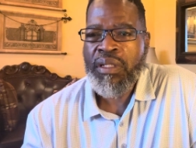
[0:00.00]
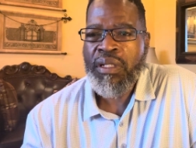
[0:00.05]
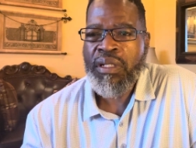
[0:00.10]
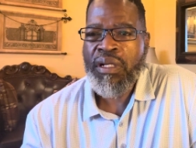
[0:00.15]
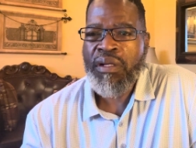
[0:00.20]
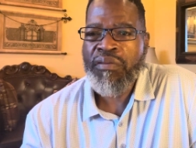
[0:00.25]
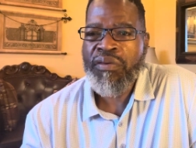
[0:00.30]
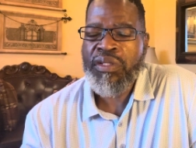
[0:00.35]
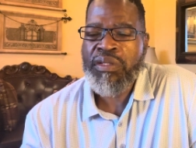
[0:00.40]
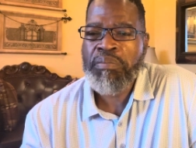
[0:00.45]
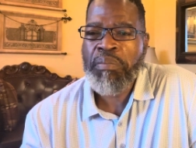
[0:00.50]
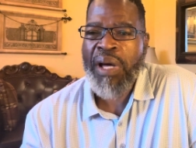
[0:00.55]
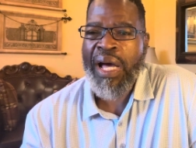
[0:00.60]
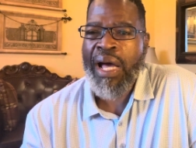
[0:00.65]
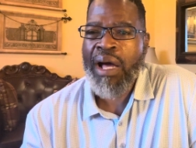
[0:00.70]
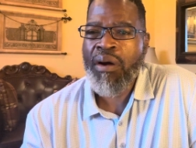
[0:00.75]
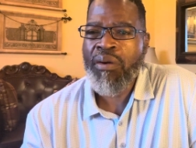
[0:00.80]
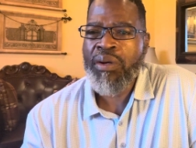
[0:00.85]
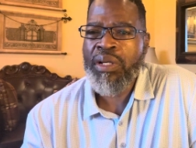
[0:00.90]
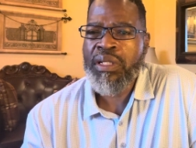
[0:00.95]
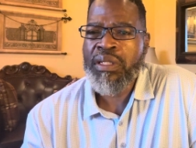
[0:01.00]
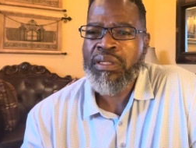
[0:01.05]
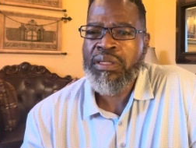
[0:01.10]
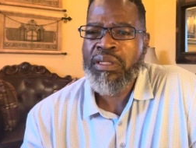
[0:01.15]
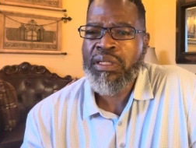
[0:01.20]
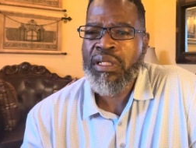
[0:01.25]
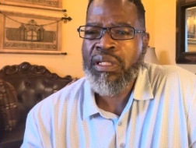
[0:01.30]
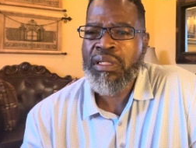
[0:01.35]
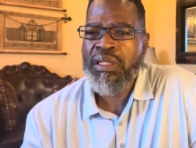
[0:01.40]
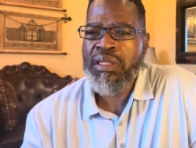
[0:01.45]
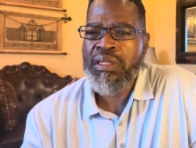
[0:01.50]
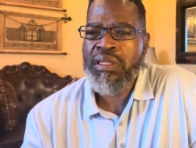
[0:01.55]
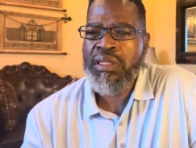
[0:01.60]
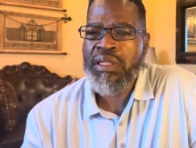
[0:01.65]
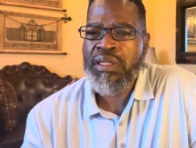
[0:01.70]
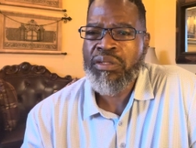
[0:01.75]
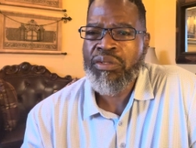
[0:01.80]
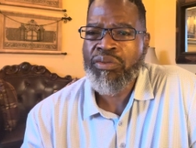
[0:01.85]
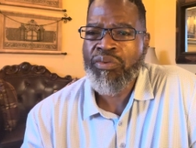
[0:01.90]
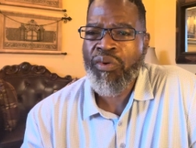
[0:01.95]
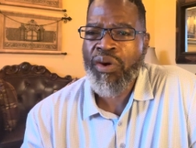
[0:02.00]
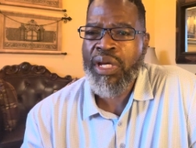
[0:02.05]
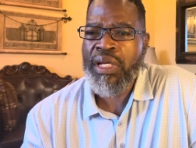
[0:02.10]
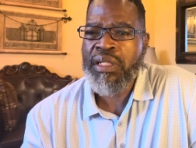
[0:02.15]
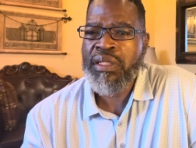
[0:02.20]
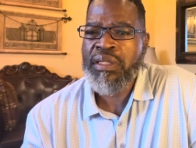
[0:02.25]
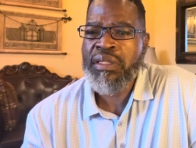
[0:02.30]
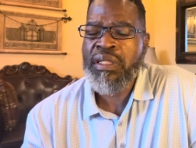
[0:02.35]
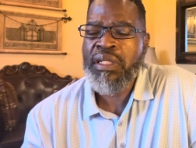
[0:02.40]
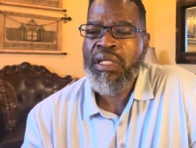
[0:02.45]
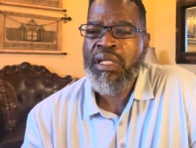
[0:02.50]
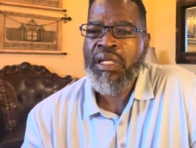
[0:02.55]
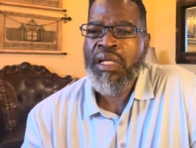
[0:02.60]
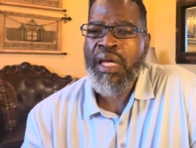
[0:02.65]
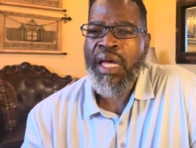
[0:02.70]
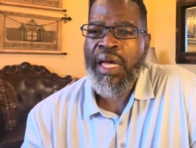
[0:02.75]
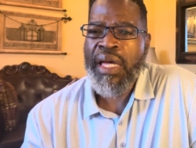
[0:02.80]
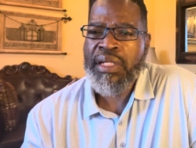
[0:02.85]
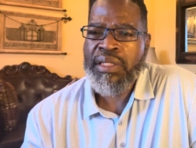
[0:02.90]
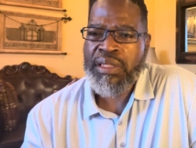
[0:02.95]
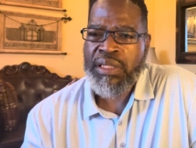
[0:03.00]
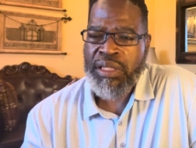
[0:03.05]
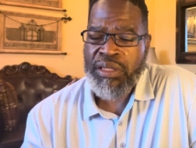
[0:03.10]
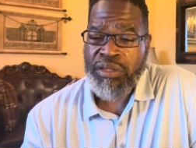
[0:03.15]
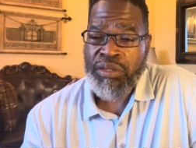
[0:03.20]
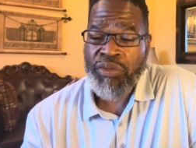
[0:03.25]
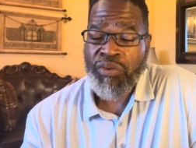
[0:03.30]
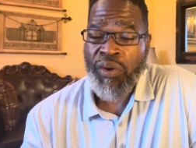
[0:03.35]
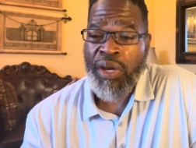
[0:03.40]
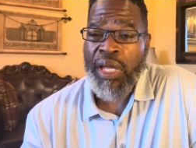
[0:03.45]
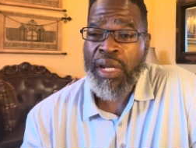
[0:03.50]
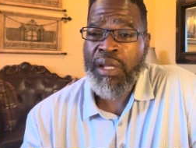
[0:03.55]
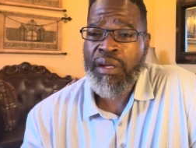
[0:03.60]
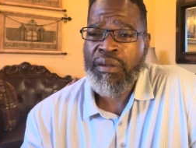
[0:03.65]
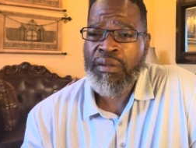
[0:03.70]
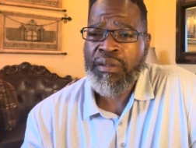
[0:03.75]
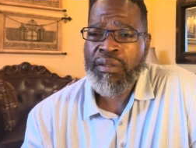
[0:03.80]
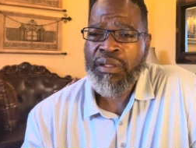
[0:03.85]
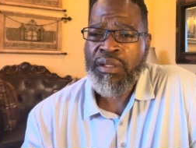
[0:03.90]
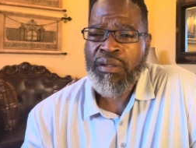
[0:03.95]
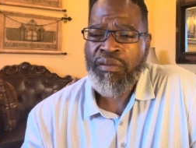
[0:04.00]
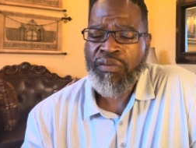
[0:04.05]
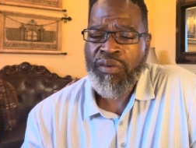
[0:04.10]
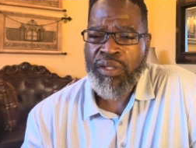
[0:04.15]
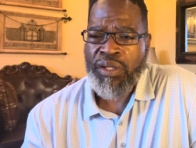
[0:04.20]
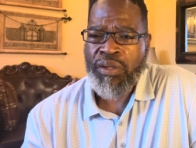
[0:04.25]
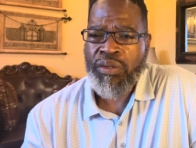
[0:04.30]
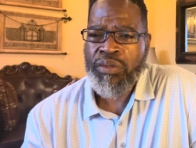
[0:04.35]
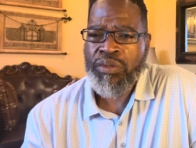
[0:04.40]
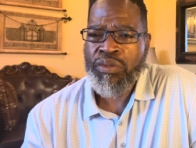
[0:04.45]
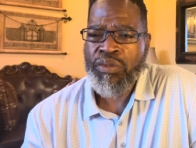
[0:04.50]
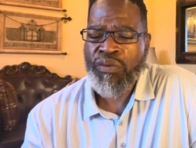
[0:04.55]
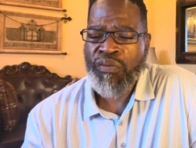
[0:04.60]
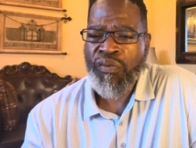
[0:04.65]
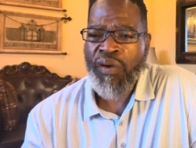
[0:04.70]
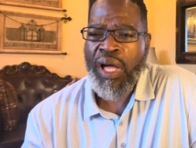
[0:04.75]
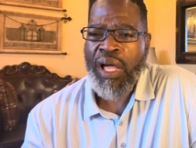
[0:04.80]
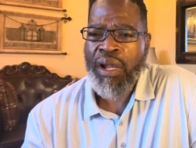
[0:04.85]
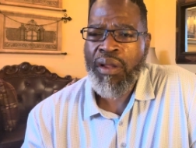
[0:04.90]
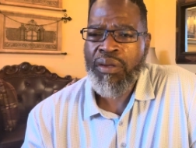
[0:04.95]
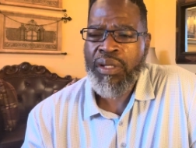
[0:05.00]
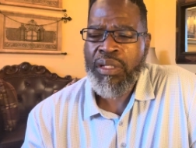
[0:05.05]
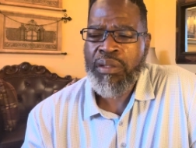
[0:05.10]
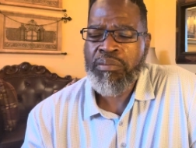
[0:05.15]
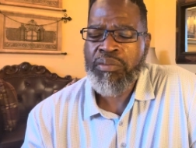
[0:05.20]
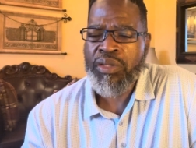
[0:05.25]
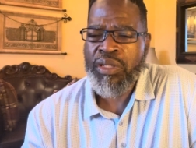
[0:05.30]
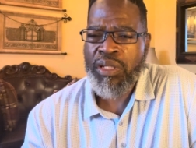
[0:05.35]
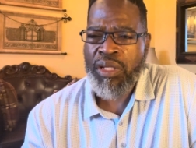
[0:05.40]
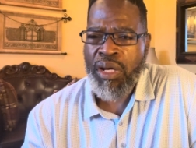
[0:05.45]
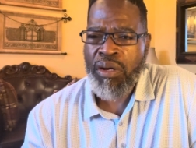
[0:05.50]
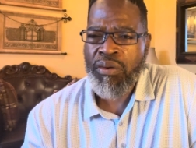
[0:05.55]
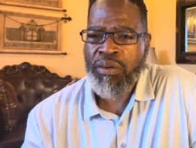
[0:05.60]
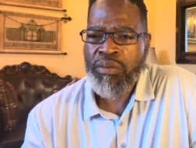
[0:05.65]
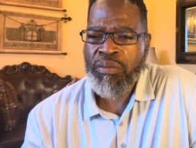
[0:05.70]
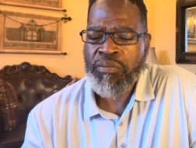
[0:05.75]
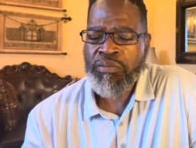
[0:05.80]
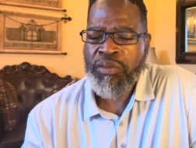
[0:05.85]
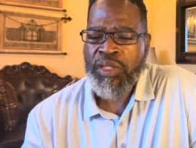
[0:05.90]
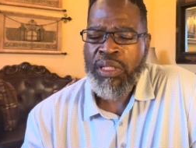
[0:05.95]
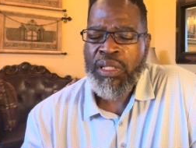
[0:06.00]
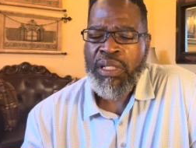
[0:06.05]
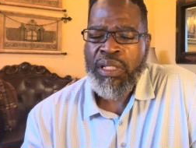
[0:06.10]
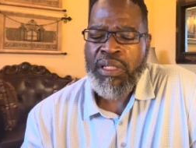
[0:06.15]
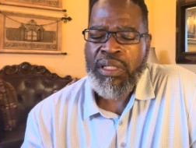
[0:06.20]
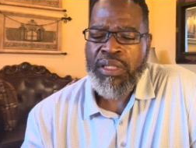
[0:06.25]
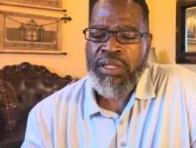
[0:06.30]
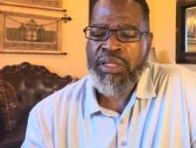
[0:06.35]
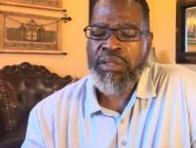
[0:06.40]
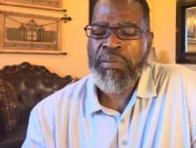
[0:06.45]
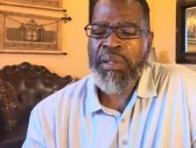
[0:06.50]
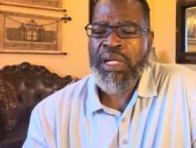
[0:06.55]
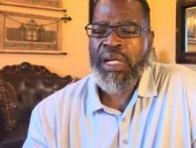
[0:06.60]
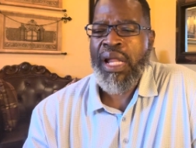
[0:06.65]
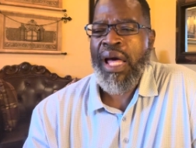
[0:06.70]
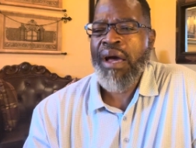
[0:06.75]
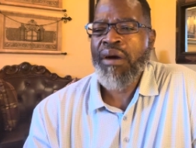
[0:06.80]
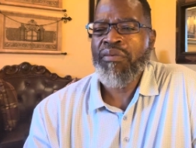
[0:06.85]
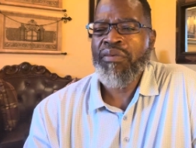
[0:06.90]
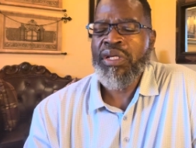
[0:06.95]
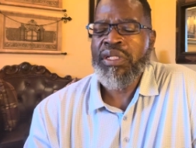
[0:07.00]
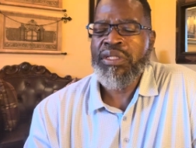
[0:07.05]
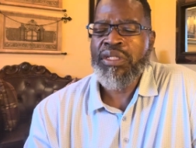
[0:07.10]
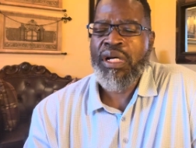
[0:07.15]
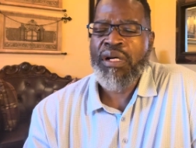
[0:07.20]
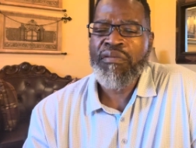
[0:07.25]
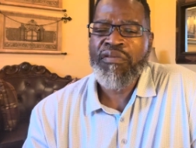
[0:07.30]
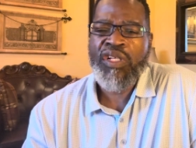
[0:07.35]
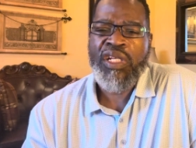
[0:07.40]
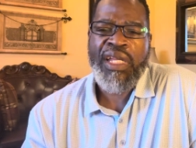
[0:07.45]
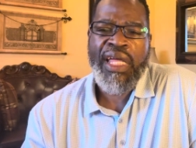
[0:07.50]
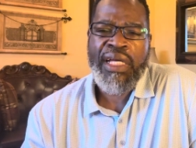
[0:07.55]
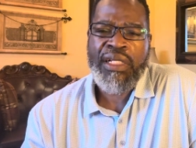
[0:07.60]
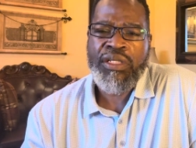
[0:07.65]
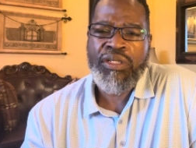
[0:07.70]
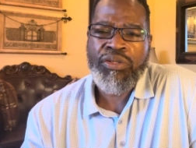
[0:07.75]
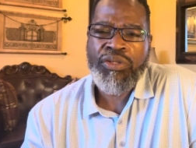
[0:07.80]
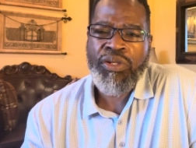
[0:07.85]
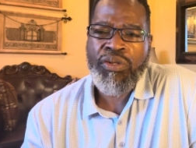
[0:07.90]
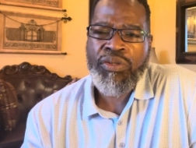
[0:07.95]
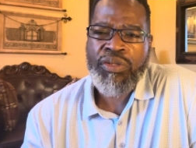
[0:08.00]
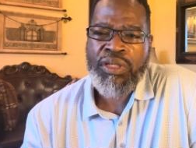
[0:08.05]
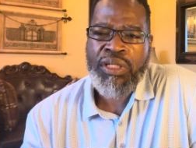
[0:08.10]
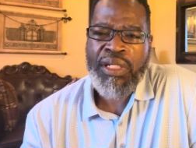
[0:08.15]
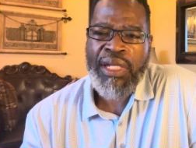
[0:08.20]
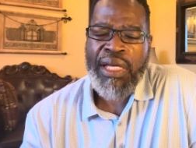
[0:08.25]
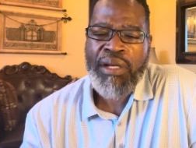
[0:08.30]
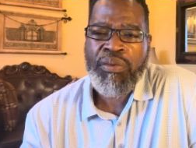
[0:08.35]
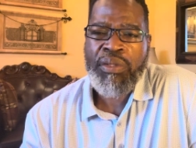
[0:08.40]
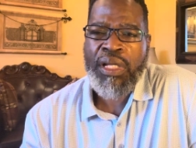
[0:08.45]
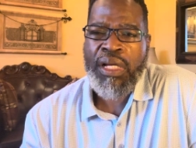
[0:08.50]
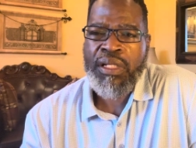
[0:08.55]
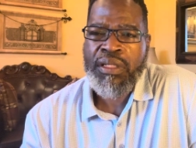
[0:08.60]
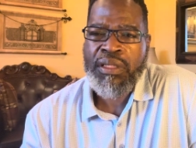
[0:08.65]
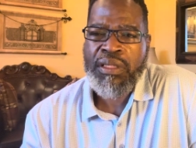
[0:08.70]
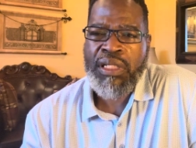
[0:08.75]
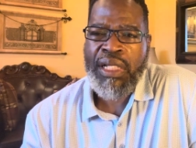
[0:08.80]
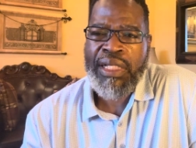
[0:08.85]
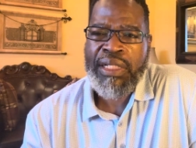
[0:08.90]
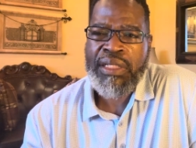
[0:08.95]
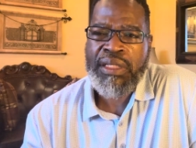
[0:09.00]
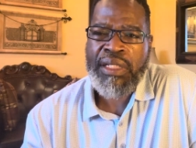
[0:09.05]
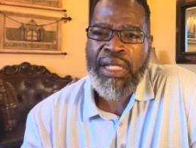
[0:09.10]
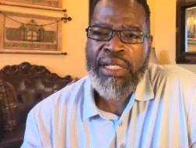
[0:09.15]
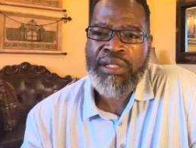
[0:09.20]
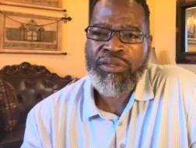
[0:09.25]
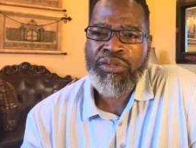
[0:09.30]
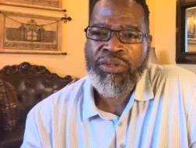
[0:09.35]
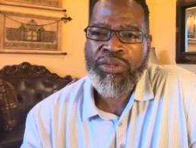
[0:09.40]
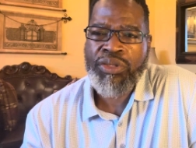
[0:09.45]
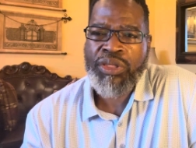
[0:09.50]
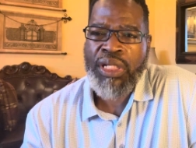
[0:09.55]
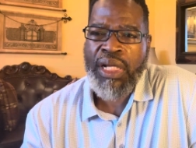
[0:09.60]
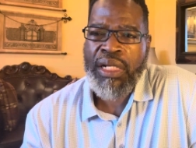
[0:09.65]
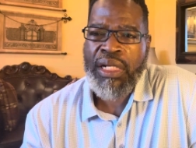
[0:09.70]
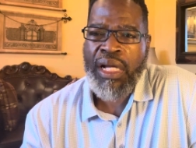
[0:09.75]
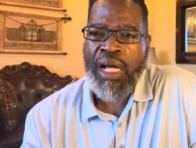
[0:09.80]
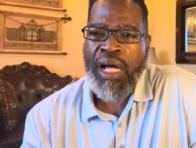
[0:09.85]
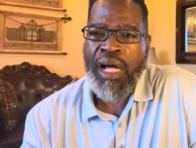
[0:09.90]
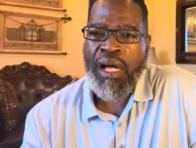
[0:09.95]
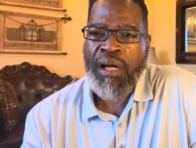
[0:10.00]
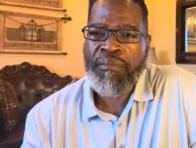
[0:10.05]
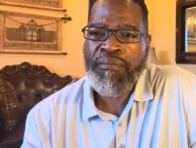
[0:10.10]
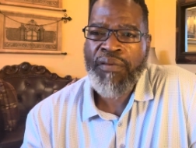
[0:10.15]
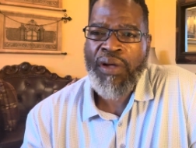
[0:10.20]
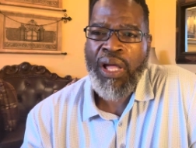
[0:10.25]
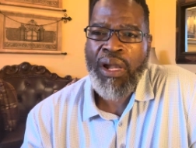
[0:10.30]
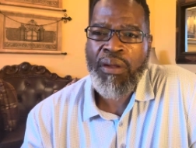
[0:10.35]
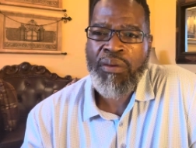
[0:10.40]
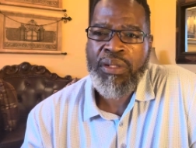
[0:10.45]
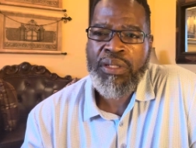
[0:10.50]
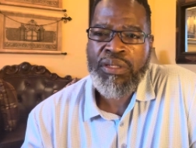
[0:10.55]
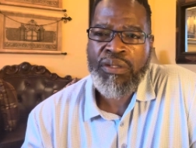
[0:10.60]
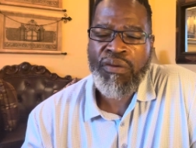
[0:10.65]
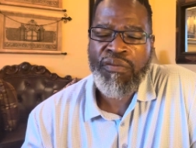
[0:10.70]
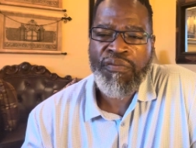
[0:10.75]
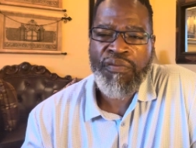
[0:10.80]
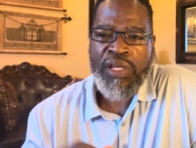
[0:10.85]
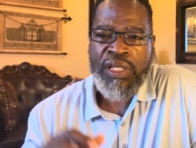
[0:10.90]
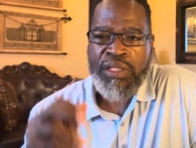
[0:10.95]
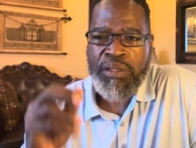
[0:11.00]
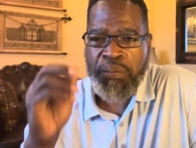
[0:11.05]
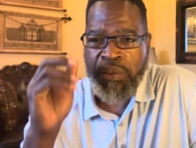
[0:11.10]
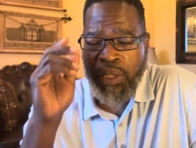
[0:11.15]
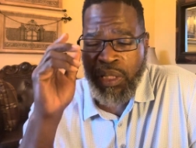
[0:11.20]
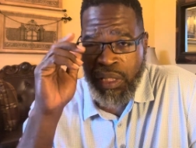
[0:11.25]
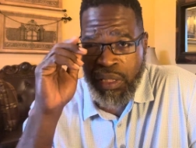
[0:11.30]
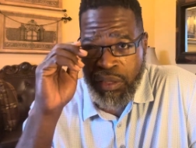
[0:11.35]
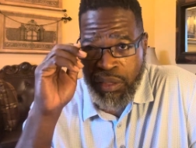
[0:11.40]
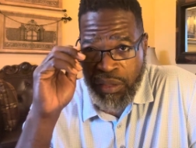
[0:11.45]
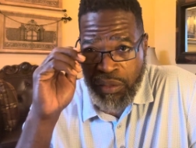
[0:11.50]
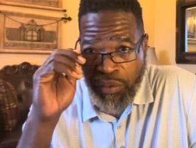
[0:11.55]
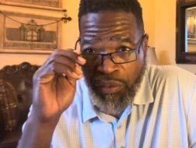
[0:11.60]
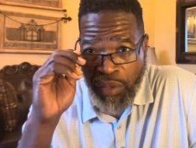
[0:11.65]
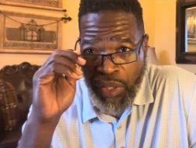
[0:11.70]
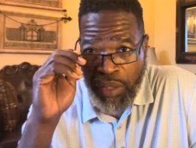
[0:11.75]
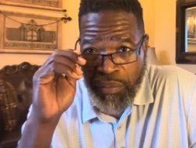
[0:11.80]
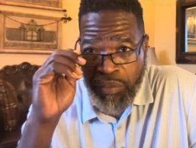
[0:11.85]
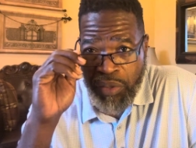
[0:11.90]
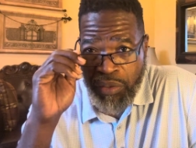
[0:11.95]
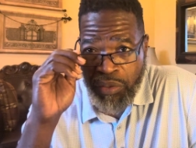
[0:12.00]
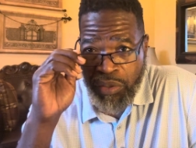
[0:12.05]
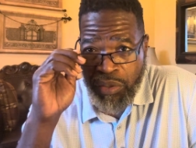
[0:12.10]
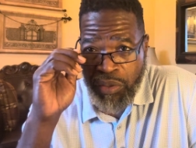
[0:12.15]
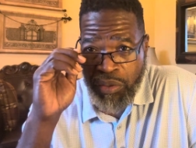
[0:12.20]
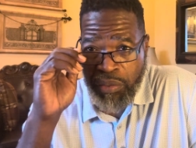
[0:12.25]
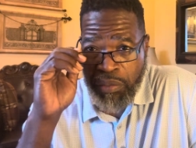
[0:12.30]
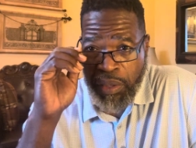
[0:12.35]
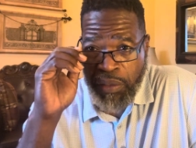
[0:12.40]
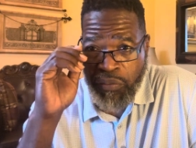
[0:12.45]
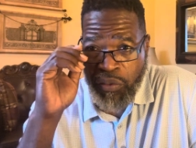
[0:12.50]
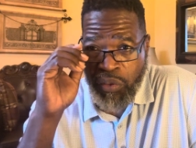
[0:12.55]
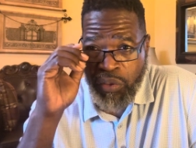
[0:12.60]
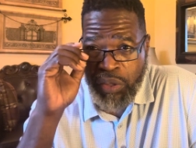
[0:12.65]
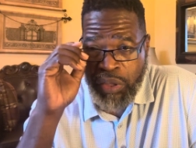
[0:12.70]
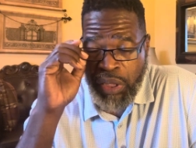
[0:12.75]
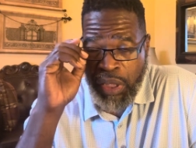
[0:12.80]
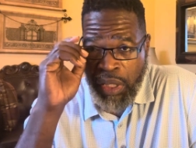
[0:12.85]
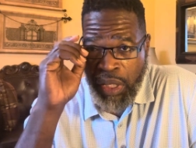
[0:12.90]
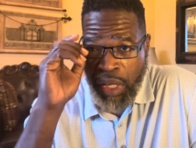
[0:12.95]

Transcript: of his power and his goodness and his grace as it is granted for those who follow him to know. This has been an outreach of Connected Church. Connect with us, connected-church.com. Follow us on Facebook, Instagram, YouTube, and of course,